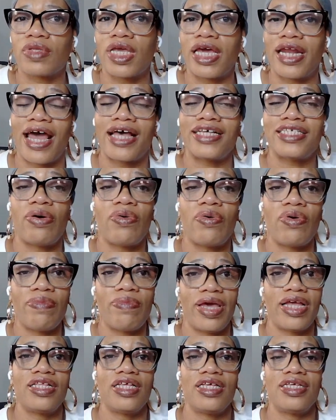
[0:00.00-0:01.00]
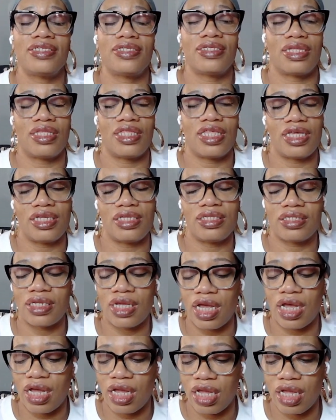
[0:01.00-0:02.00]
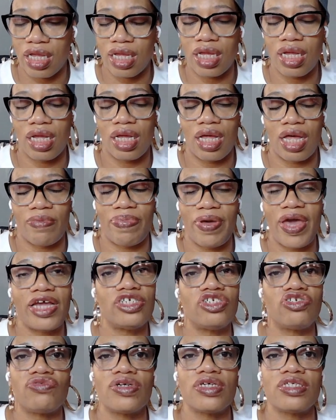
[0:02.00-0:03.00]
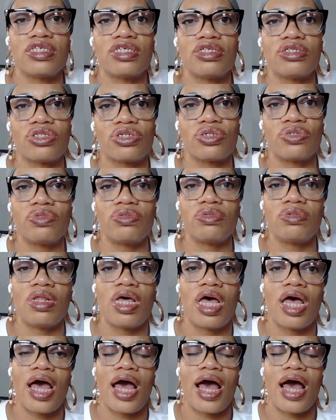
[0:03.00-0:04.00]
And as I would make these these uh pastries in school,